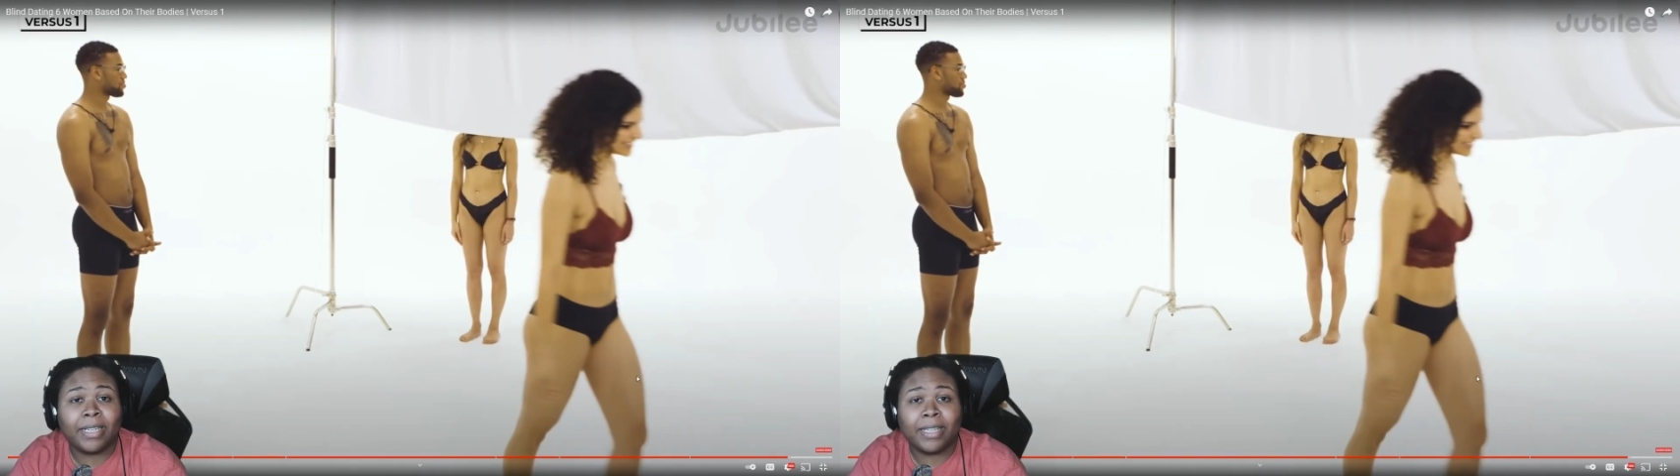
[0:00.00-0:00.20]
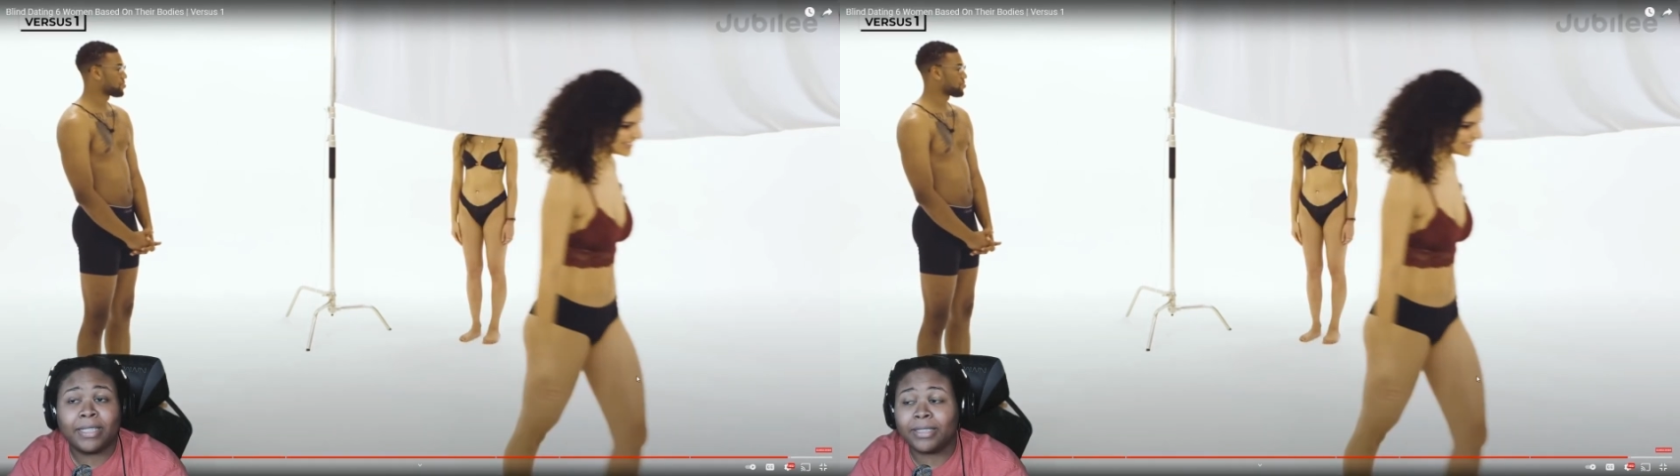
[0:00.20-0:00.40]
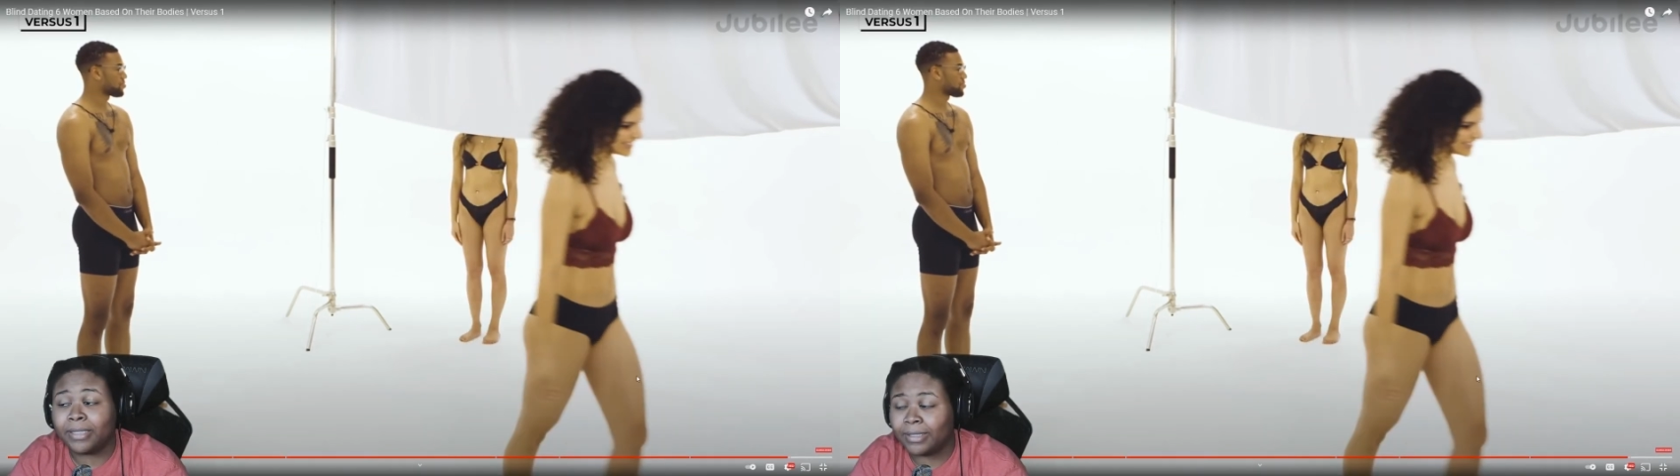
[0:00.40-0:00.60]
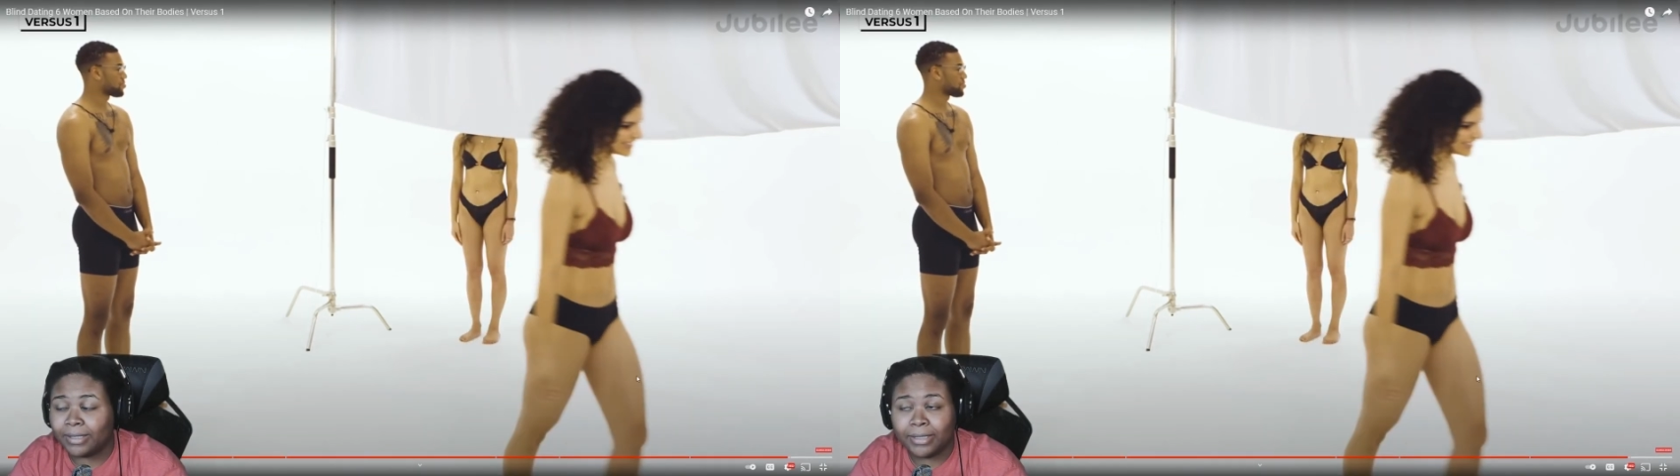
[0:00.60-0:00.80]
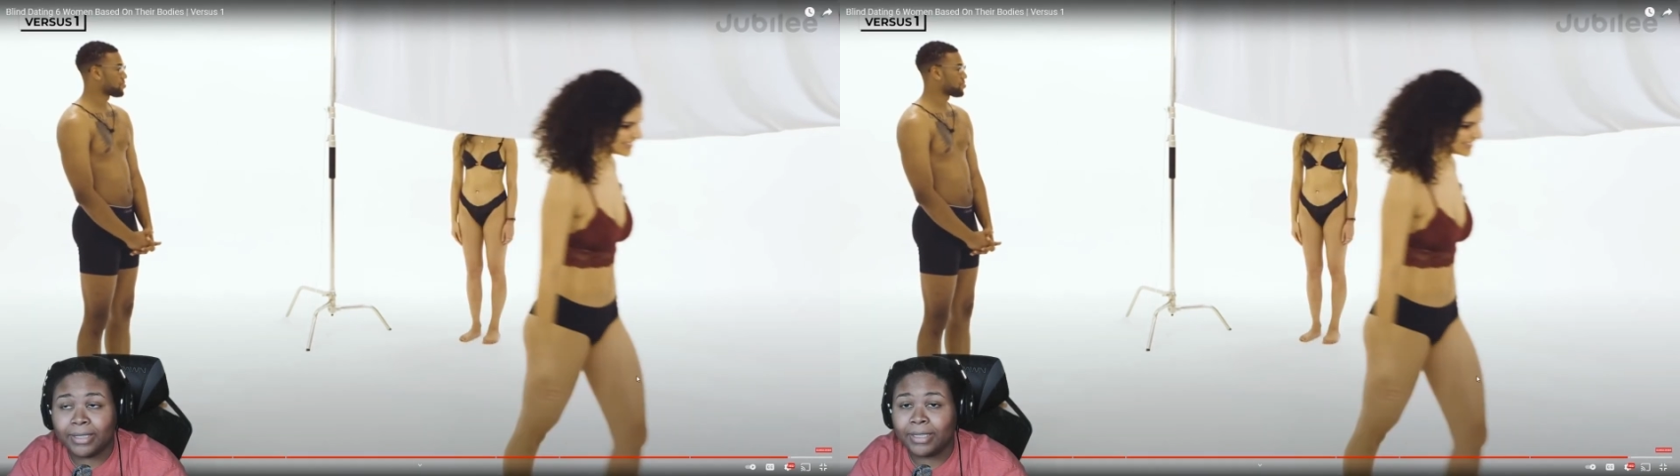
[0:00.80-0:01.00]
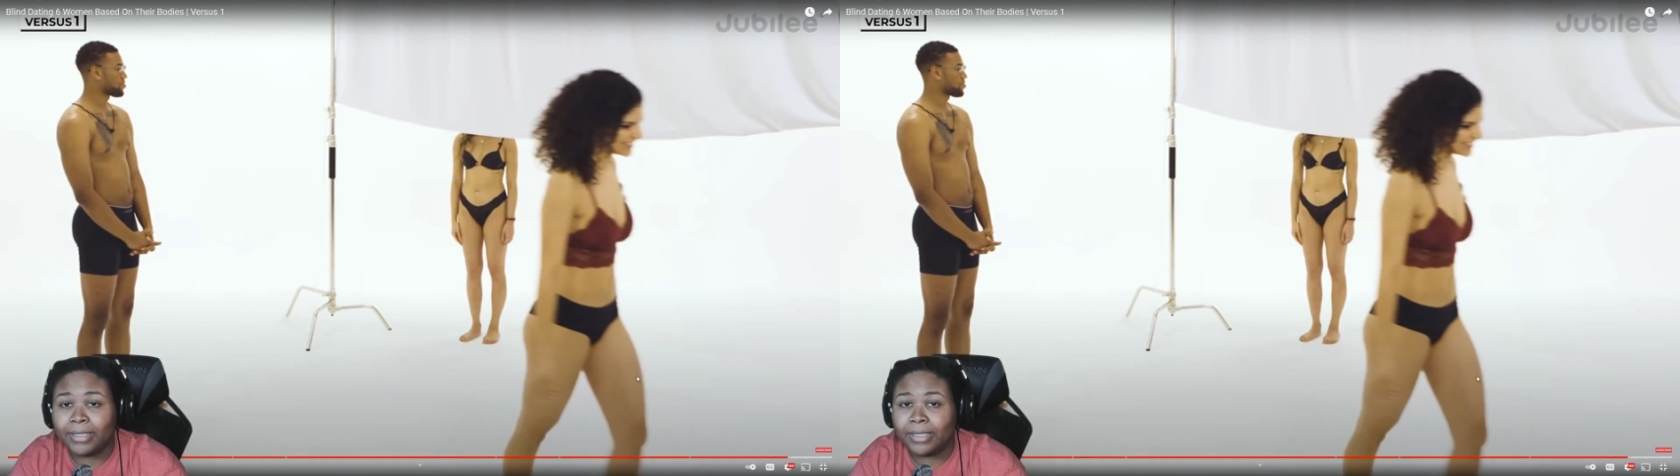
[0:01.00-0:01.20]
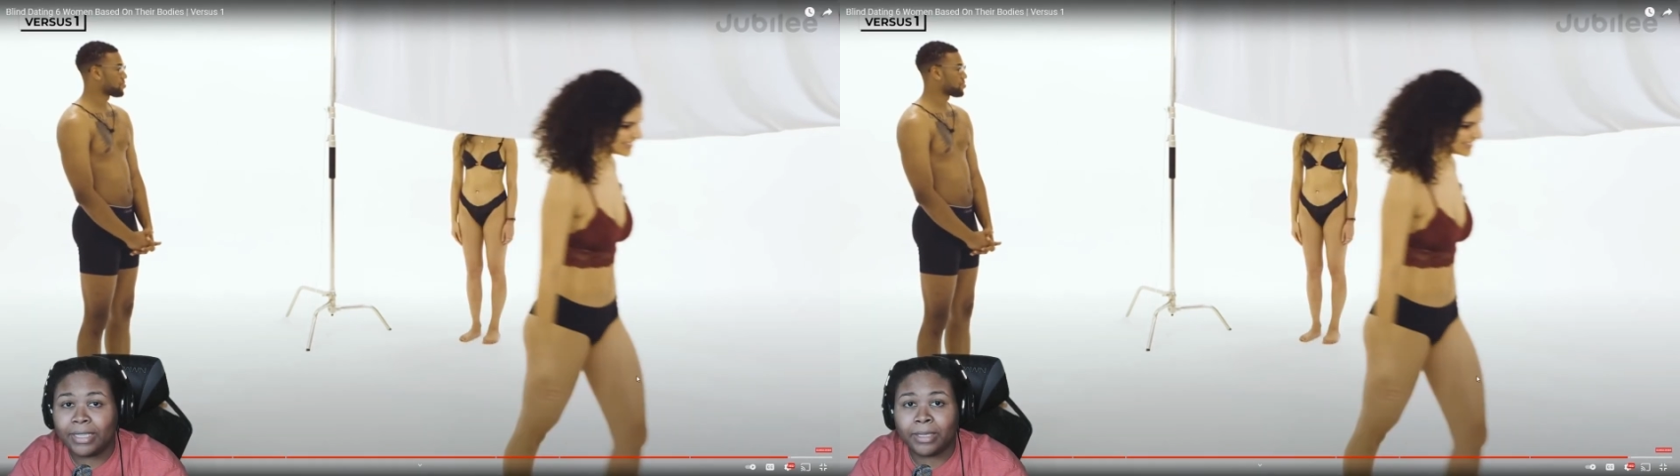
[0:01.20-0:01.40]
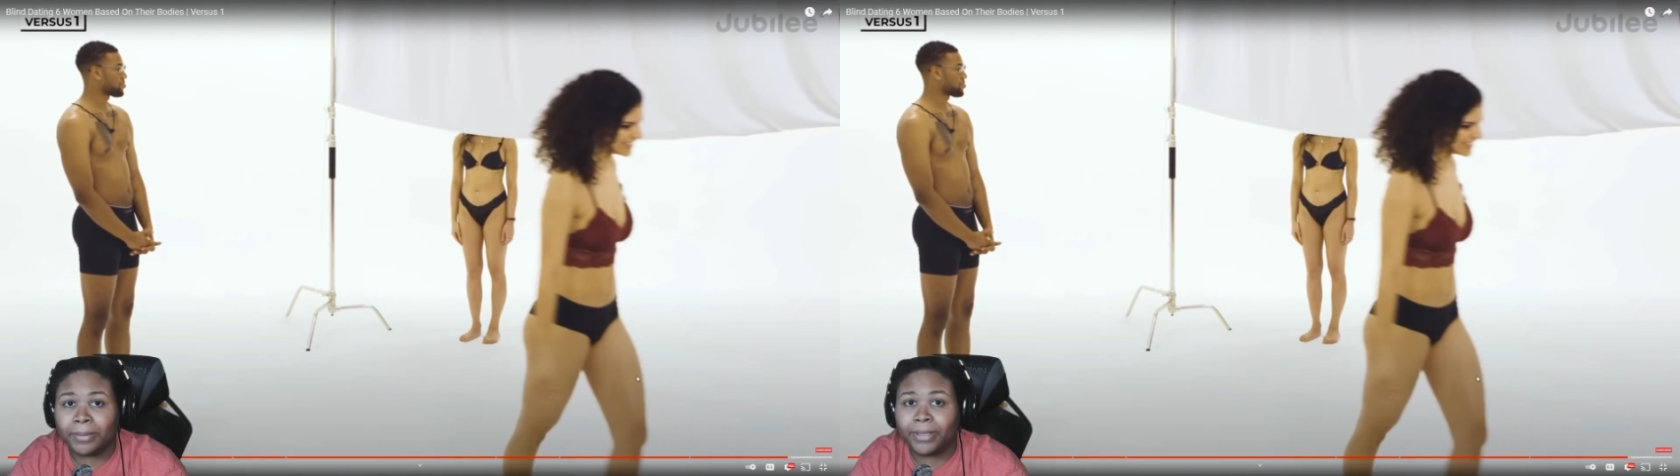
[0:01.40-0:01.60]
glasses. She ain't
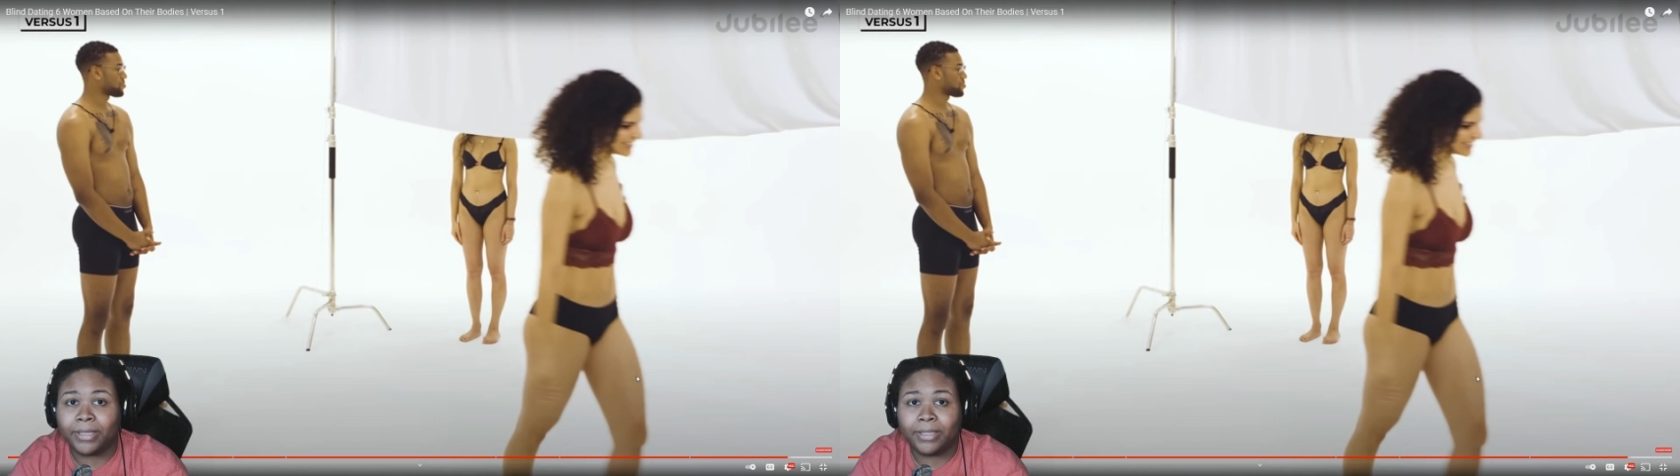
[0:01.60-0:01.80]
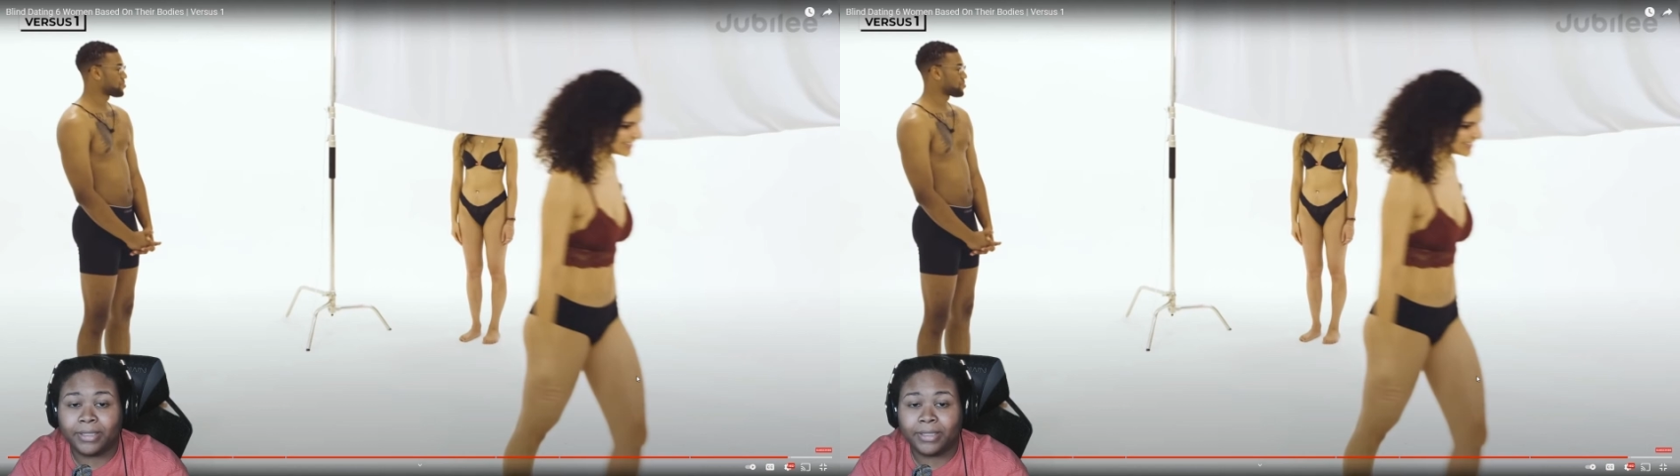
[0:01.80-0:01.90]
shy, bro.